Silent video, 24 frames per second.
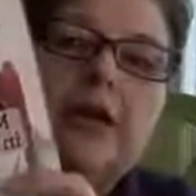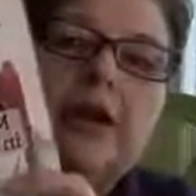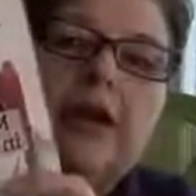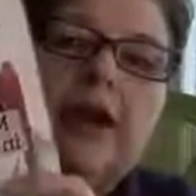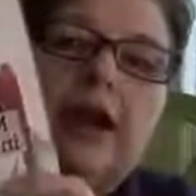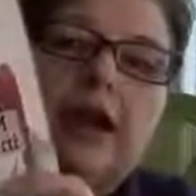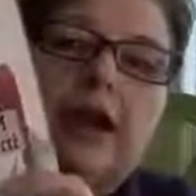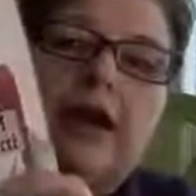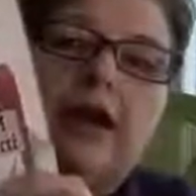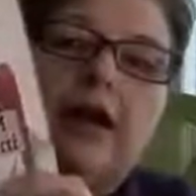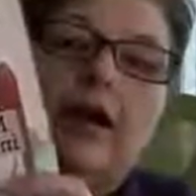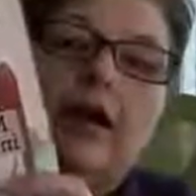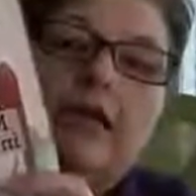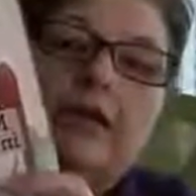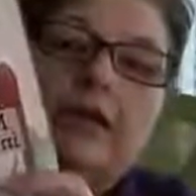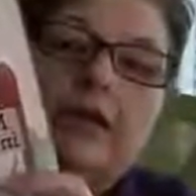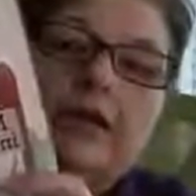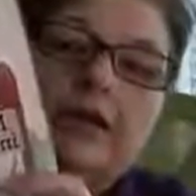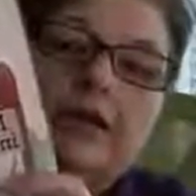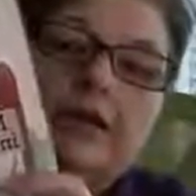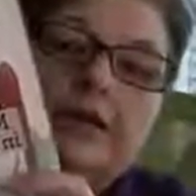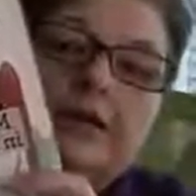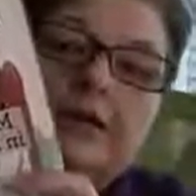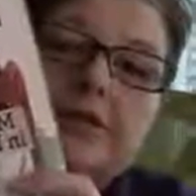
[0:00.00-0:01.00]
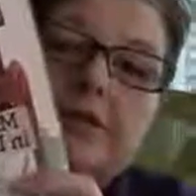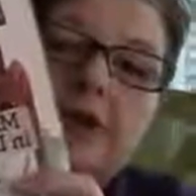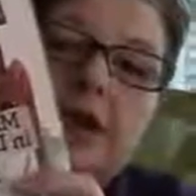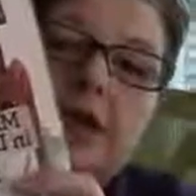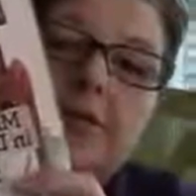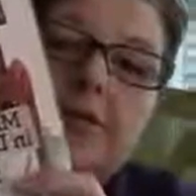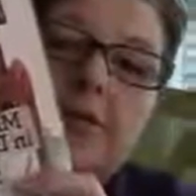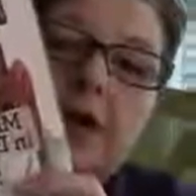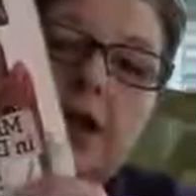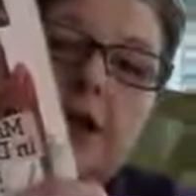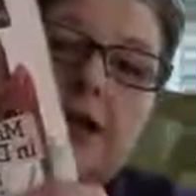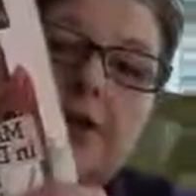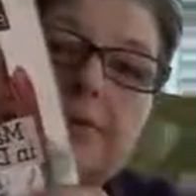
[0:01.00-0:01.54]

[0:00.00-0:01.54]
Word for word: And all it is on my